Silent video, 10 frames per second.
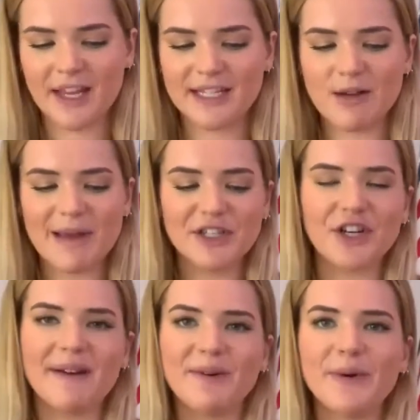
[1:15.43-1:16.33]
So make
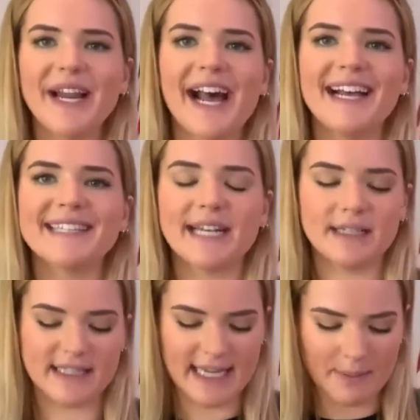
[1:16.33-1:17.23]
sure everyone has
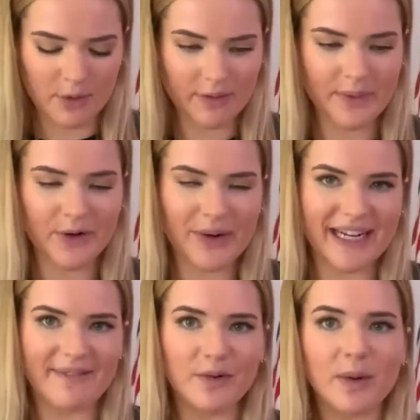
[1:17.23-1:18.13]
a sample remote and
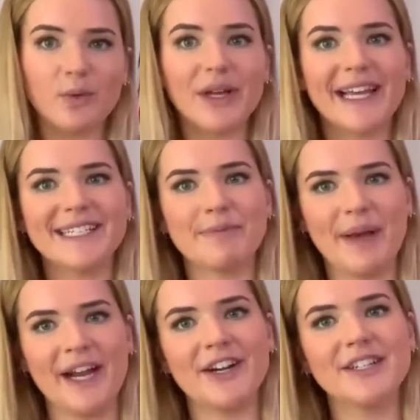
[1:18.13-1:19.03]
everyone will get into
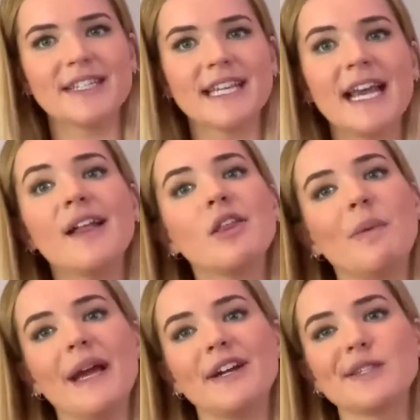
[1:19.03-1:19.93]
pairs. The
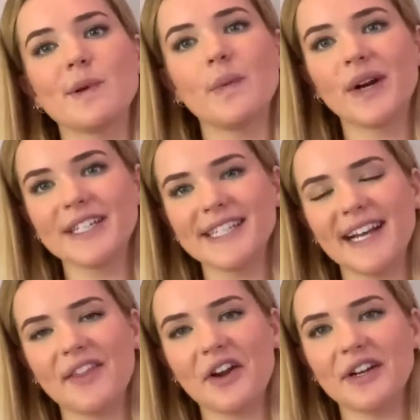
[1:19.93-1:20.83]
pairs will work
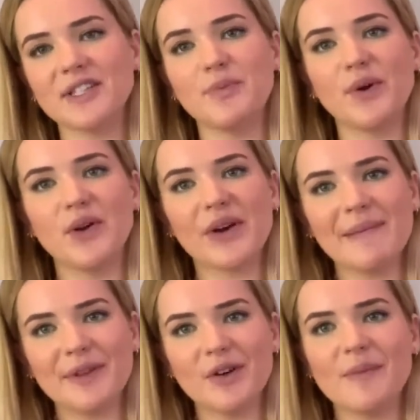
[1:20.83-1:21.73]
together to
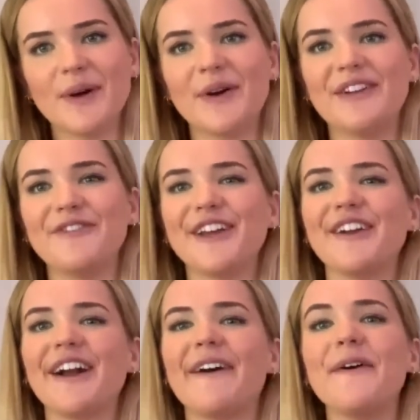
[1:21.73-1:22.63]
program their remote and
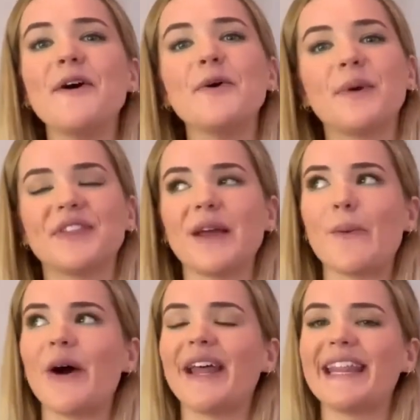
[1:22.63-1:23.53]
figure out what they
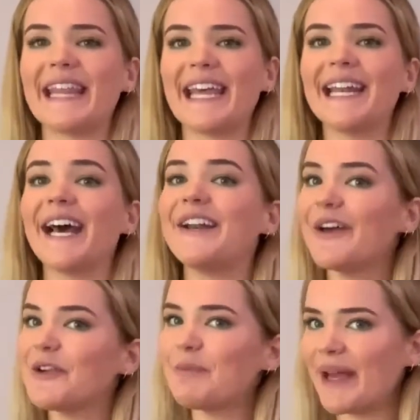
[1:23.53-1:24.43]
want then
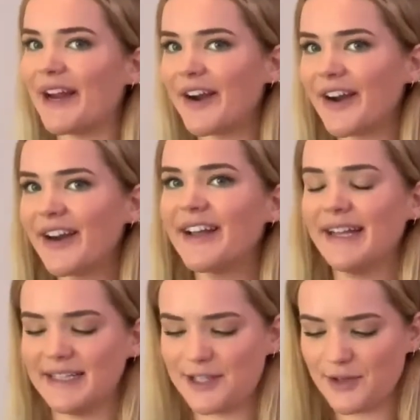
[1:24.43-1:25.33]
another pair
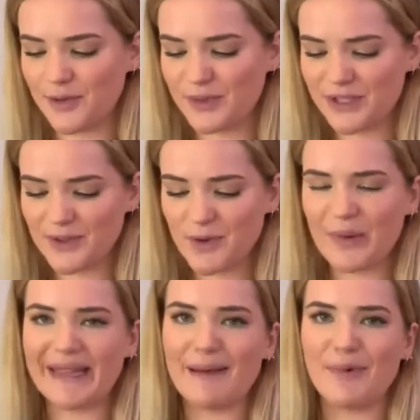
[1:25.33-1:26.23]
to do
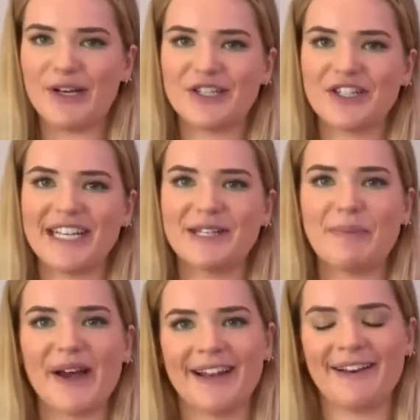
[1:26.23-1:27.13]
when they push each
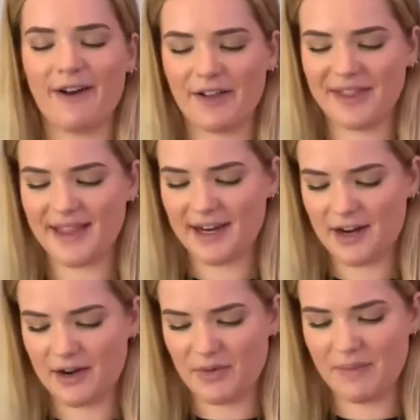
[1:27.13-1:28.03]
button on
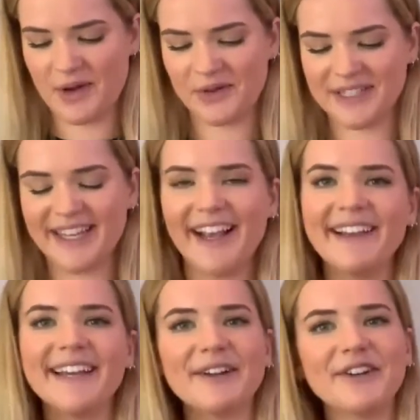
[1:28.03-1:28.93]
their remote.
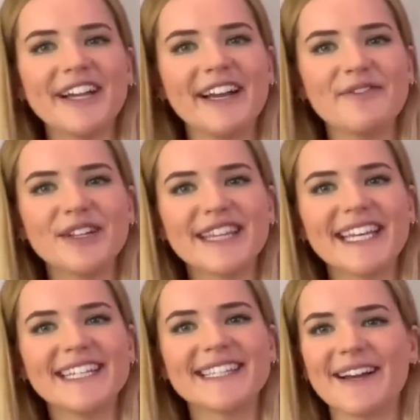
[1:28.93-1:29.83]
Get creative with
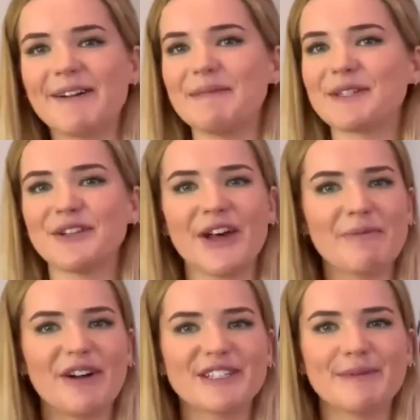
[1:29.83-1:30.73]
this. There's a lot of
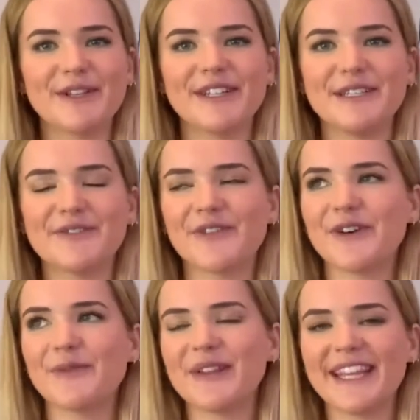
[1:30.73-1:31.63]
possibilities
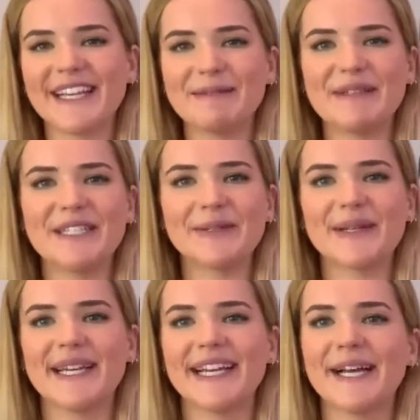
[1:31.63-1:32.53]
for what they could be
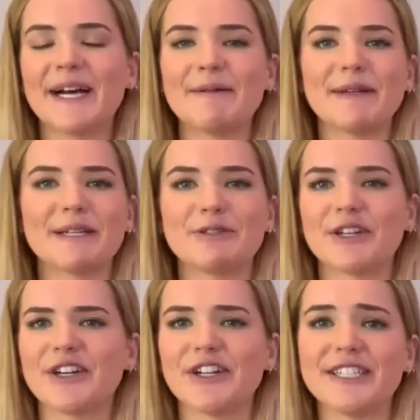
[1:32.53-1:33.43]
doing. It could
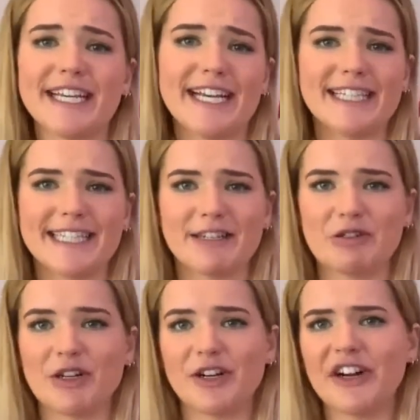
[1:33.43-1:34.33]
trigger a dance, it could
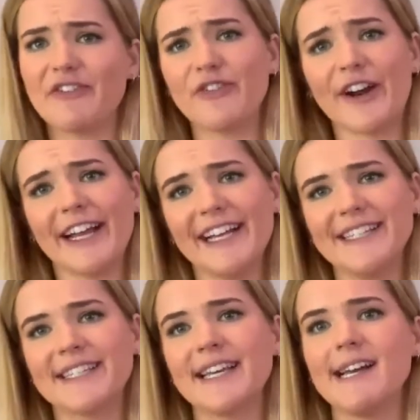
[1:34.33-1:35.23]
trigger a
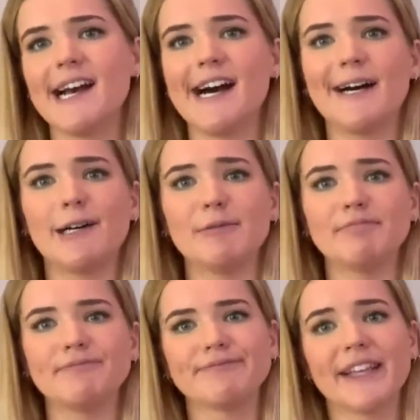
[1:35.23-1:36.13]
phrase,
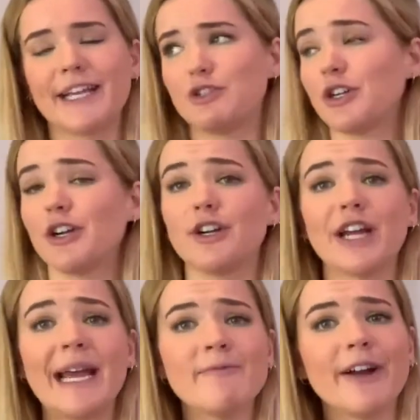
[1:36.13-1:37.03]
it could trigger a
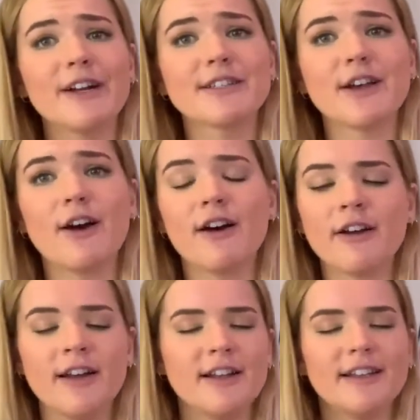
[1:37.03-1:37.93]
campfire
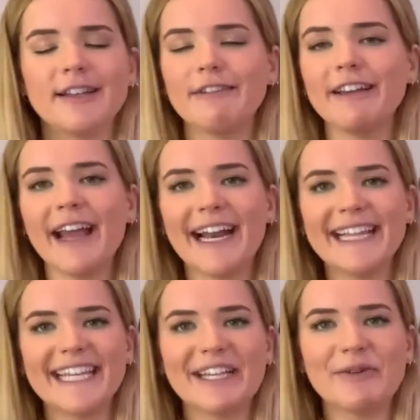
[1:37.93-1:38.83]
song, literally
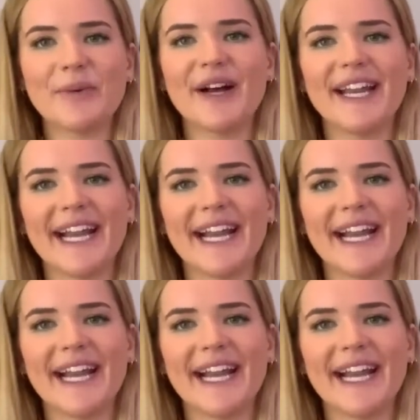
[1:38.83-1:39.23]
anything you want.